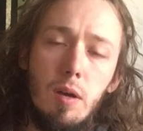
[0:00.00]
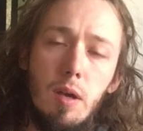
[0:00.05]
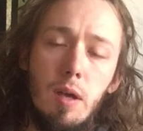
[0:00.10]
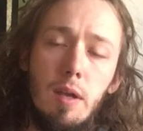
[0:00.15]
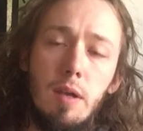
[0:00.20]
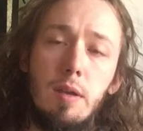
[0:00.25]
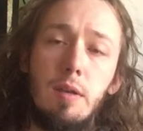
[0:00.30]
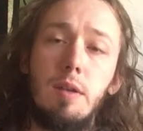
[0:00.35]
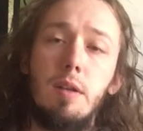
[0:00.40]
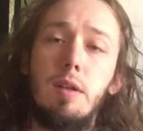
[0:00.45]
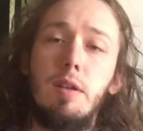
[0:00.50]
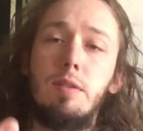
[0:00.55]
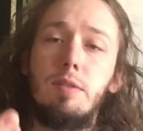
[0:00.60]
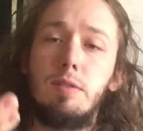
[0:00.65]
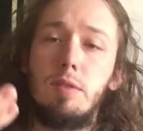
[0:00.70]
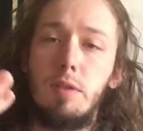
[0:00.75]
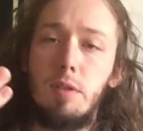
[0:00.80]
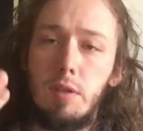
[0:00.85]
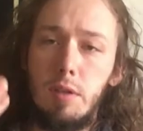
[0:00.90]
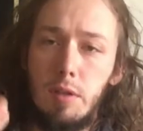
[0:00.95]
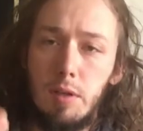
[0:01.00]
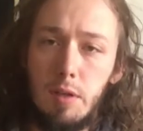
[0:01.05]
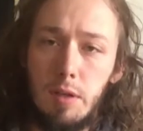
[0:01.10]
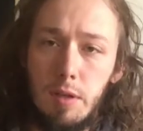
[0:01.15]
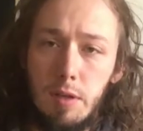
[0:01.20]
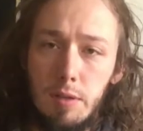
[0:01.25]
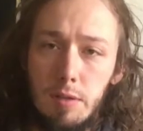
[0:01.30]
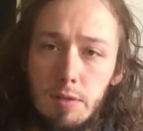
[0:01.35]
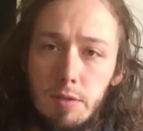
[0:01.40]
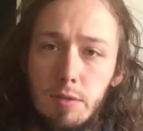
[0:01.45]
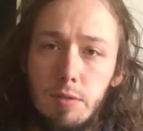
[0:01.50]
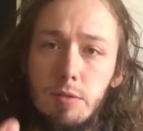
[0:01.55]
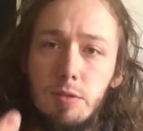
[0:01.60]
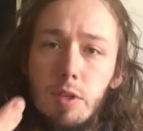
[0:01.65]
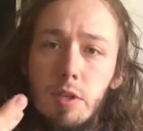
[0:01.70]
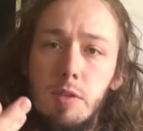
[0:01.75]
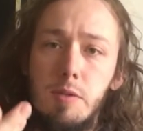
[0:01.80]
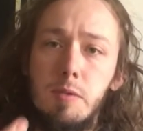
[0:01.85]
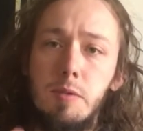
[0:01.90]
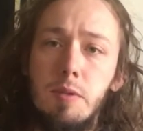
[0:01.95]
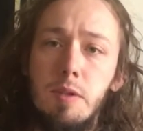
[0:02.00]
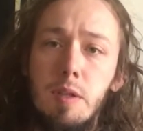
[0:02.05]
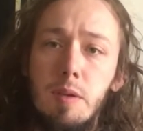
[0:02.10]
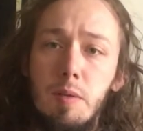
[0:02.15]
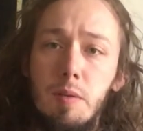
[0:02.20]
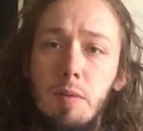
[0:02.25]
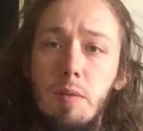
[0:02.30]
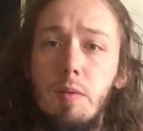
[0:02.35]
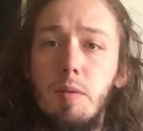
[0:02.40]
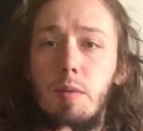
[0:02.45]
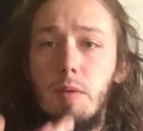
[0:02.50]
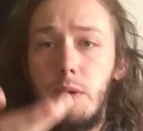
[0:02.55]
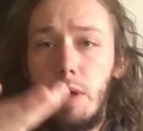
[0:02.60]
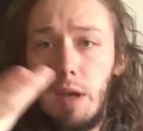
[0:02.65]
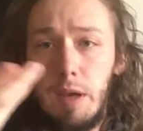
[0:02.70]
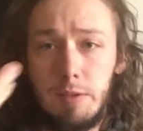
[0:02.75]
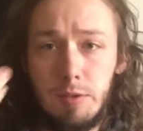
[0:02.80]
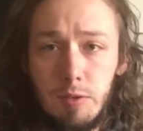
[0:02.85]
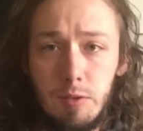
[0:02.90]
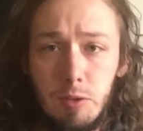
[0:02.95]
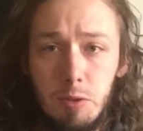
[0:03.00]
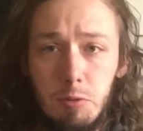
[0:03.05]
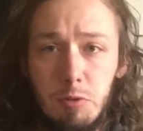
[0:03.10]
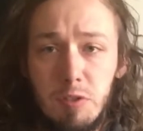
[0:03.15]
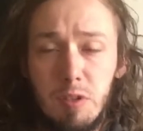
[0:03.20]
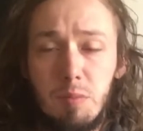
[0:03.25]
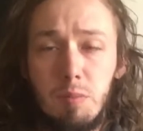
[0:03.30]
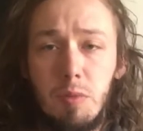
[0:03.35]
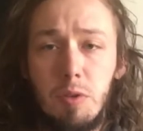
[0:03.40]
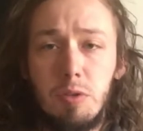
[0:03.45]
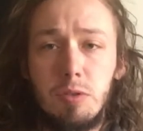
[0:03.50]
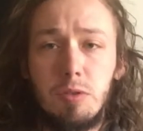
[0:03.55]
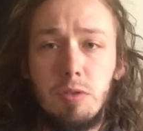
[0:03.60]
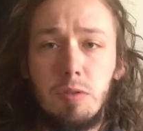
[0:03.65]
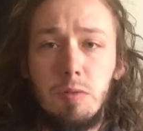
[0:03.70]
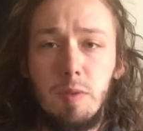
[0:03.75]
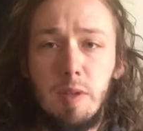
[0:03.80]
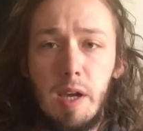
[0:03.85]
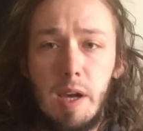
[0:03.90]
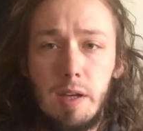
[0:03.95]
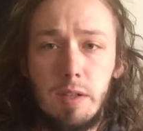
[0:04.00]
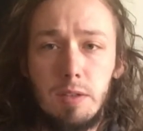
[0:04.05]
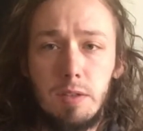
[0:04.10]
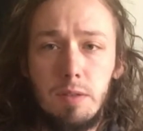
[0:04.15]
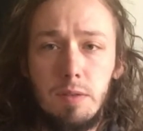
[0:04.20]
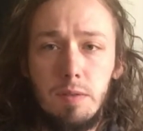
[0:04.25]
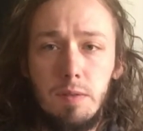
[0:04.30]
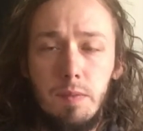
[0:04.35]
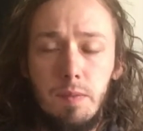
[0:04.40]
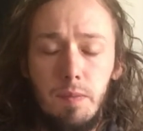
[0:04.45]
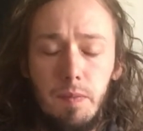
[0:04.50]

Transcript: and it's generally has to do with emotional reaction,